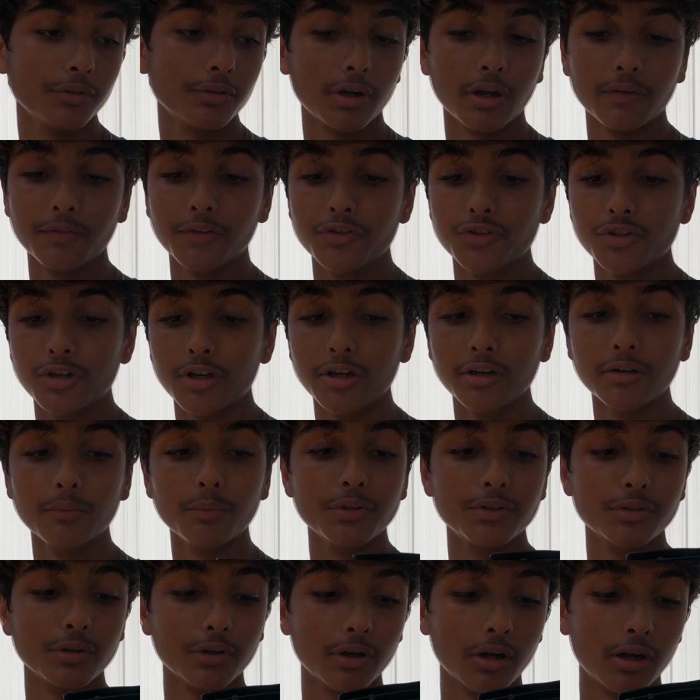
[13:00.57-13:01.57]
We took off the jug,
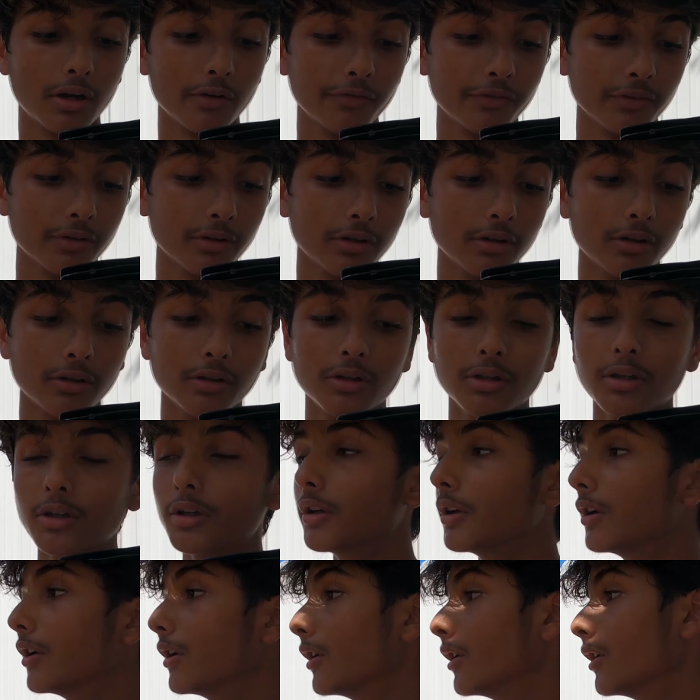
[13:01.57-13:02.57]
we took off
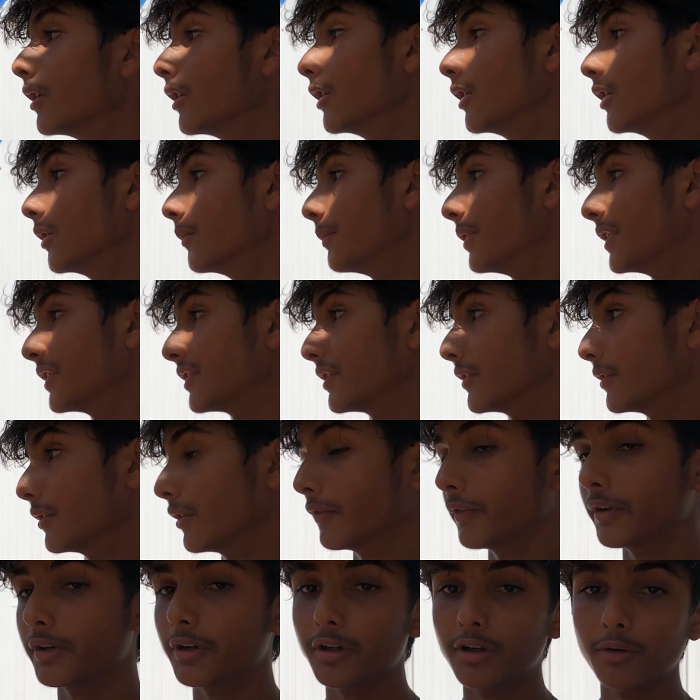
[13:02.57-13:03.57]
piston
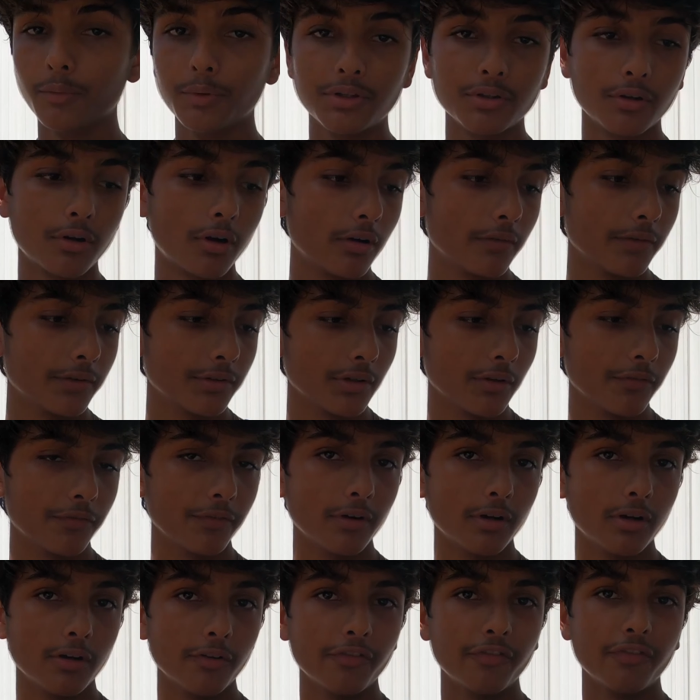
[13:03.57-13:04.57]
over there, we took all this stuff
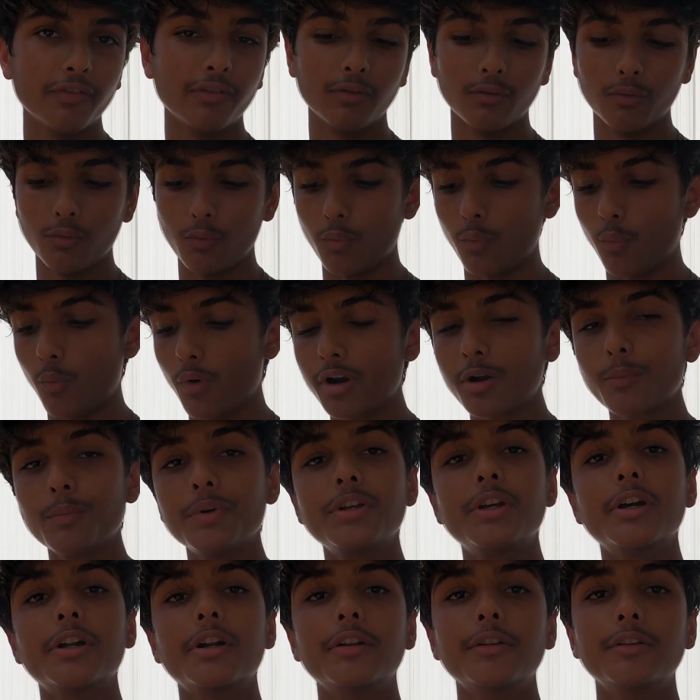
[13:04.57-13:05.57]
off. What are
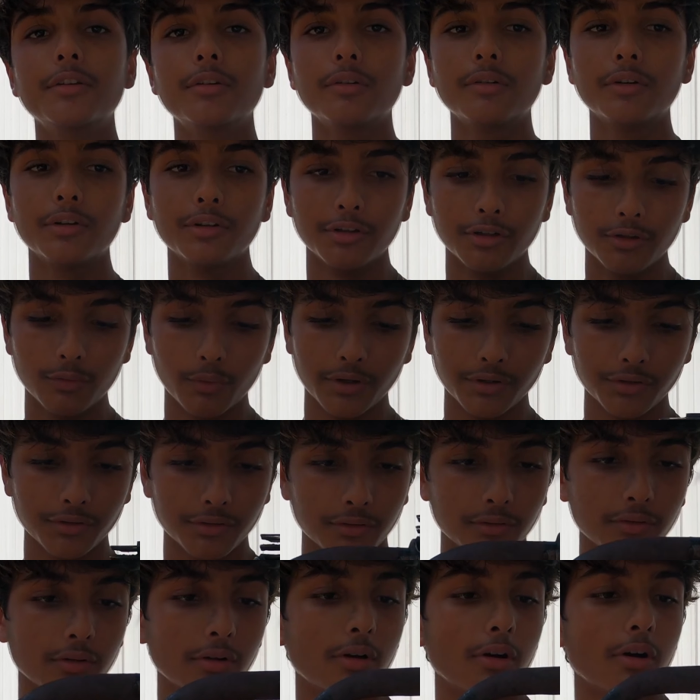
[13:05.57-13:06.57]
we gonna do is the
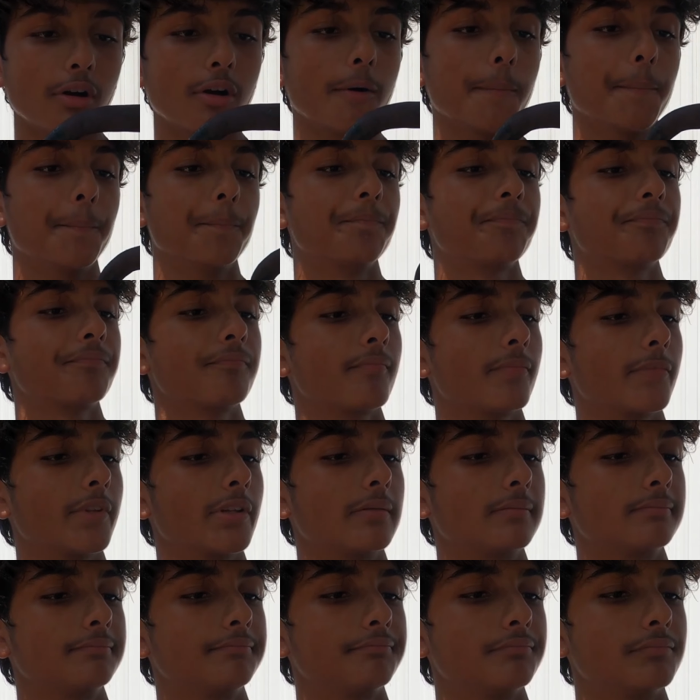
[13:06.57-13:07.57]
question.
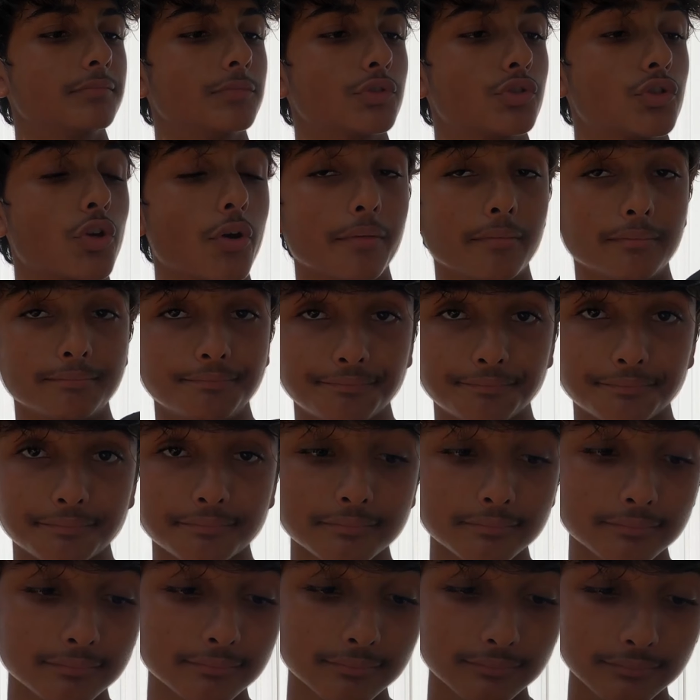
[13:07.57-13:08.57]
So
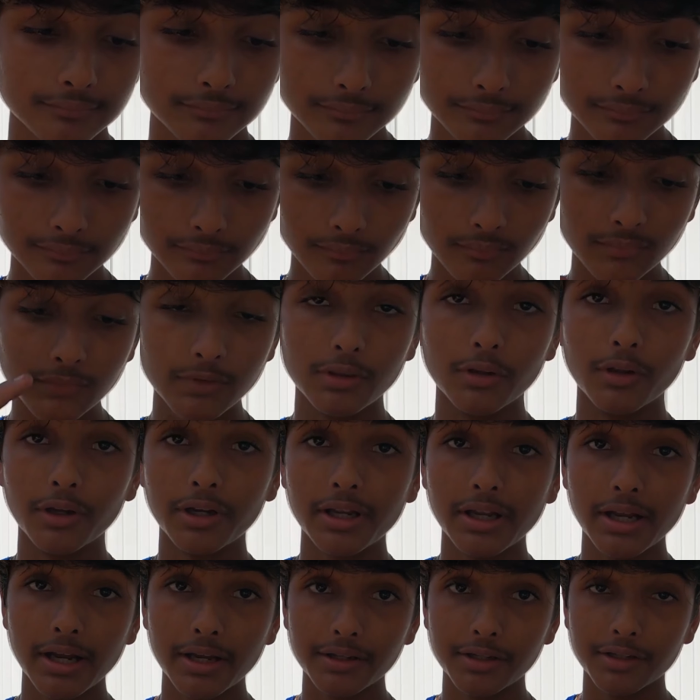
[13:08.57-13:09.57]

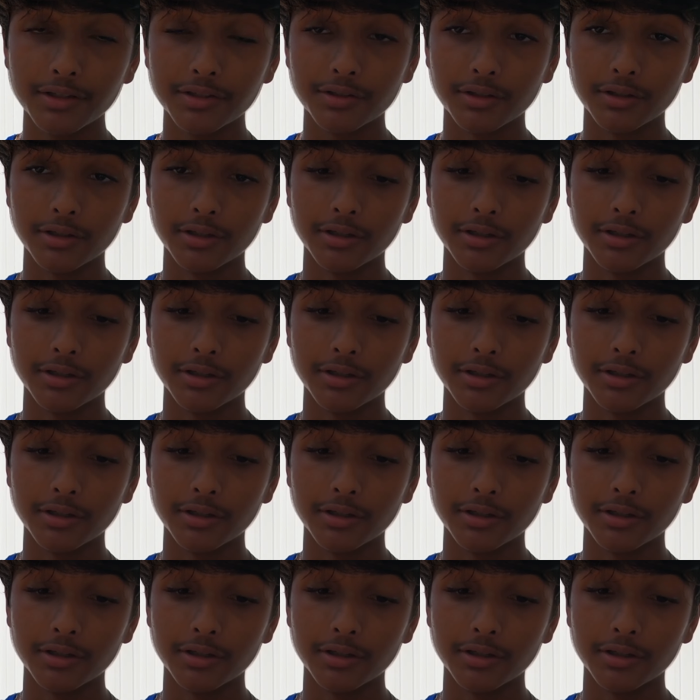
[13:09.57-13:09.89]
looking at this